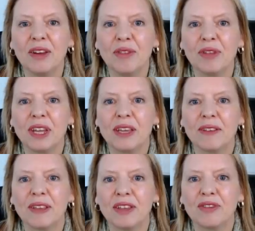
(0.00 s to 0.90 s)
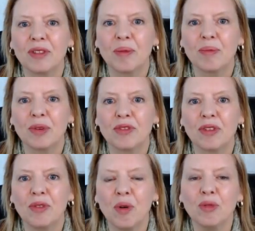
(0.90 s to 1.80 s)
3 essential numbers
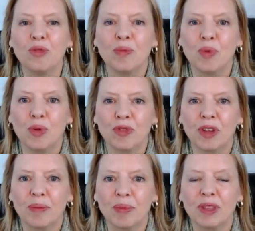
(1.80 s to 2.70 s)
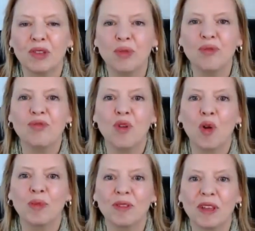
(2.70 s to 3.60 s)
are also important, but they don't
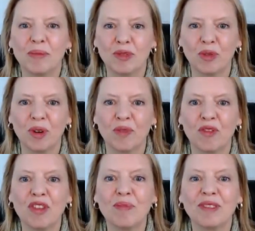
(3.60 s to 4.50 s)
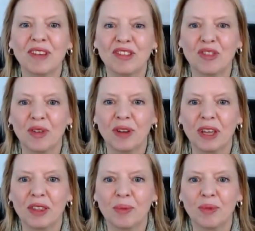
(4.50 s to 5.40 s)
form the same sort of arithmetic
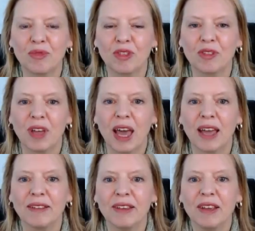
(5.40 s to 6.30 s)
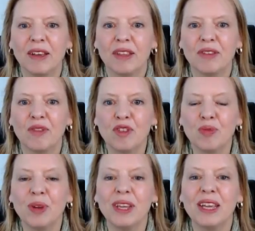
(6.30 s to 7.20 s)
journey that we've just had. The first
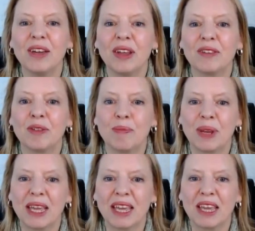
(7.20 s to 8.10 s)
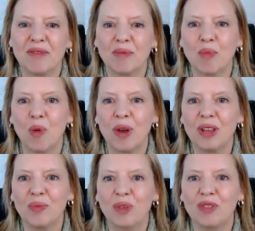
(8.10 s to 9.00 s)
one here is the break-even
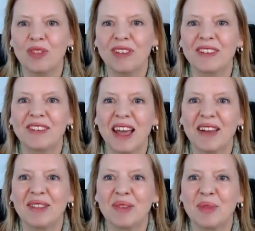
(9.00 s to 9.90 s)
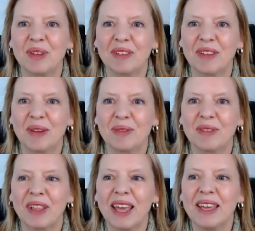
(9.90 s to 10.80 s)
point, which is exactly what it sounds
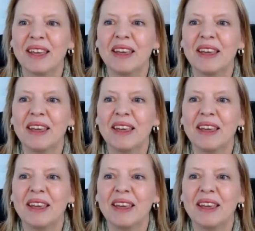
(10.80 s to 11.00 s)
like.